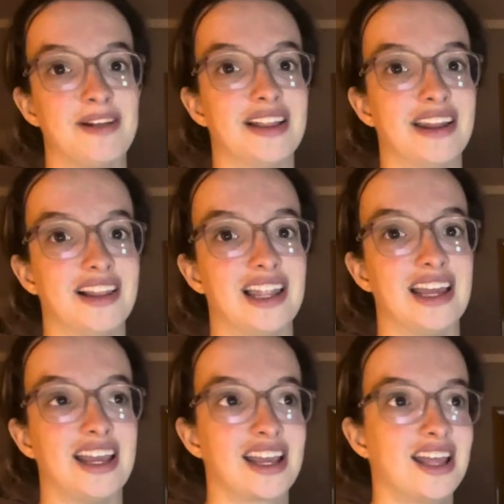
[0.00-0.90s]
a little
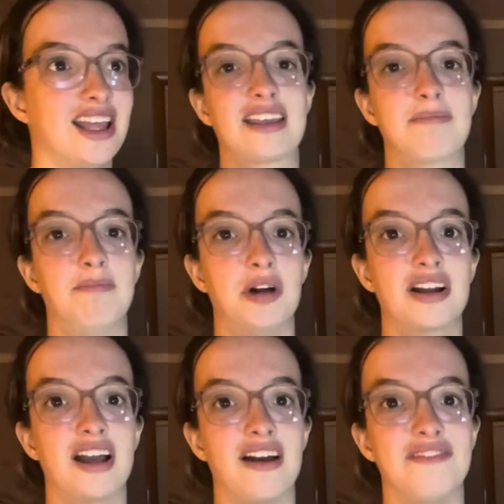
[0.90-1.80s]
like book
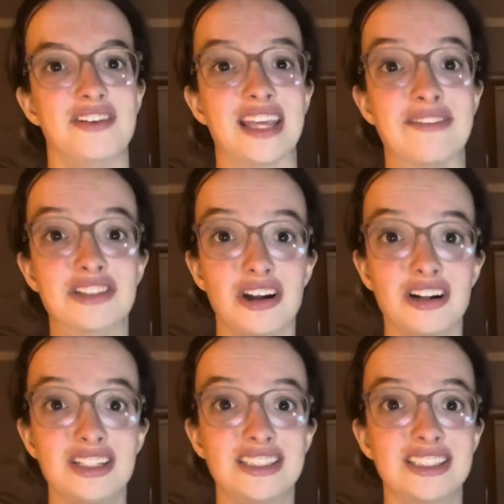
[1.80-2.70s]
of gift
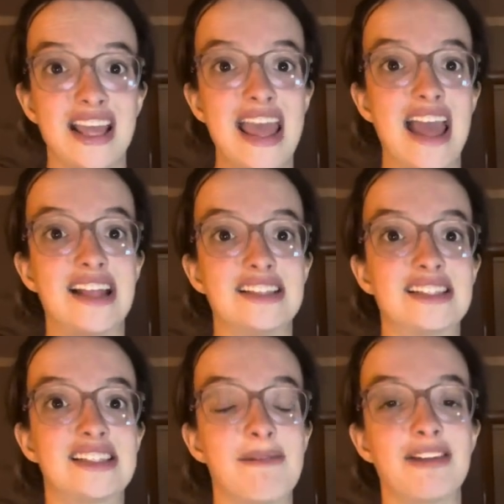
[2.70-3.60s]
cards, and
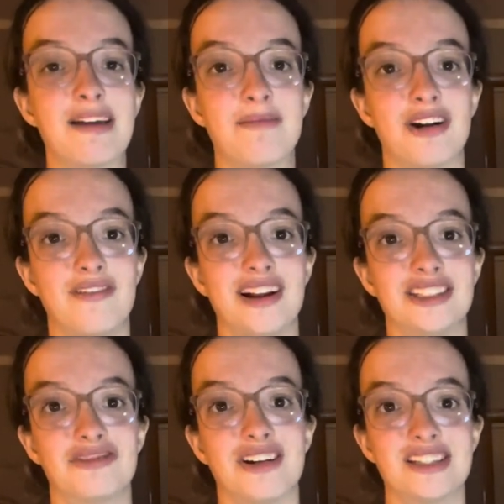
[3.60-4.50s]
some of them are
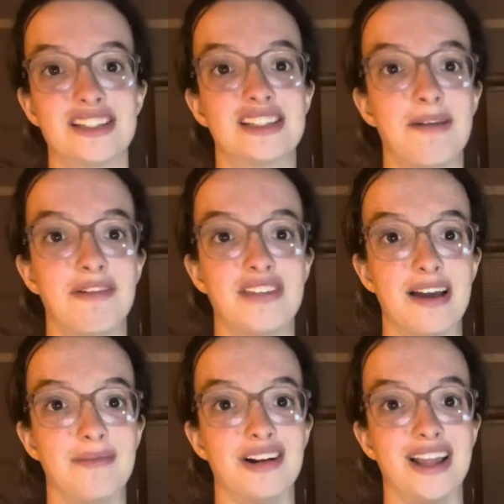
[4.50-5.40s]
restaurants, some of
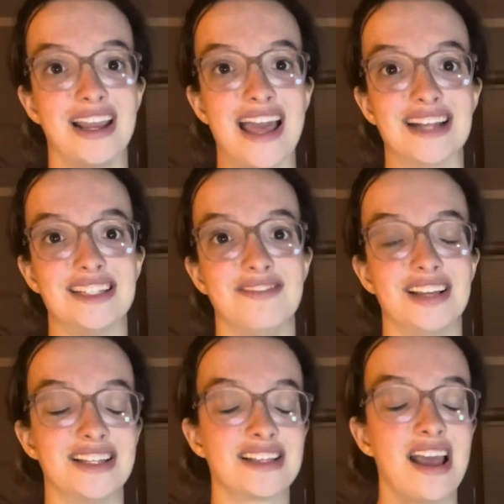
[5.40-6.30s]
them are like
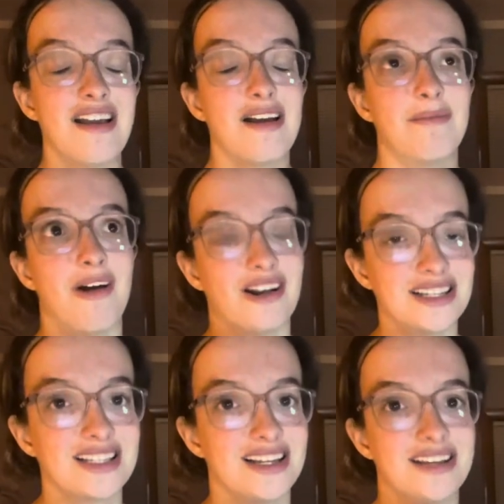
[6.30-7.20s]
activities.
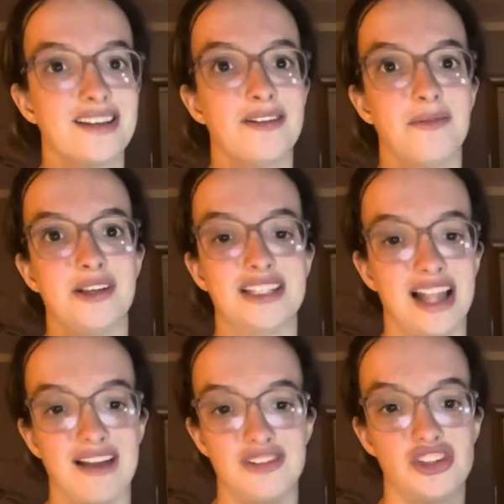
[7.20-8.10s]
Honestly, we still
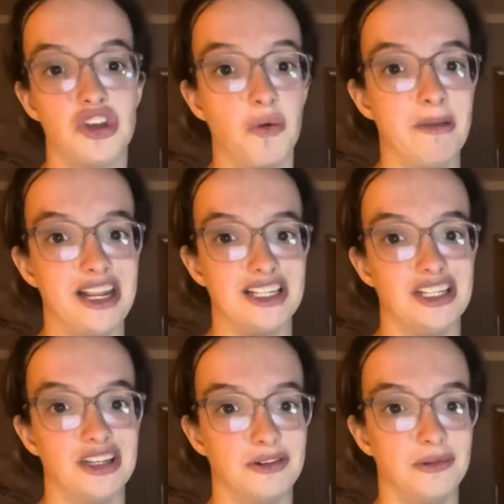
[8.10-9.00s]
have so many to
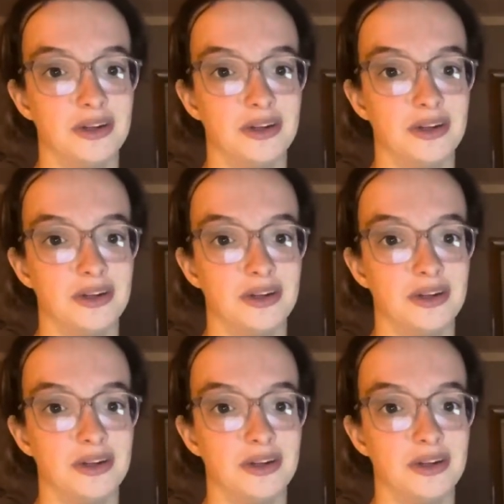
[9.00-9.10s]
do.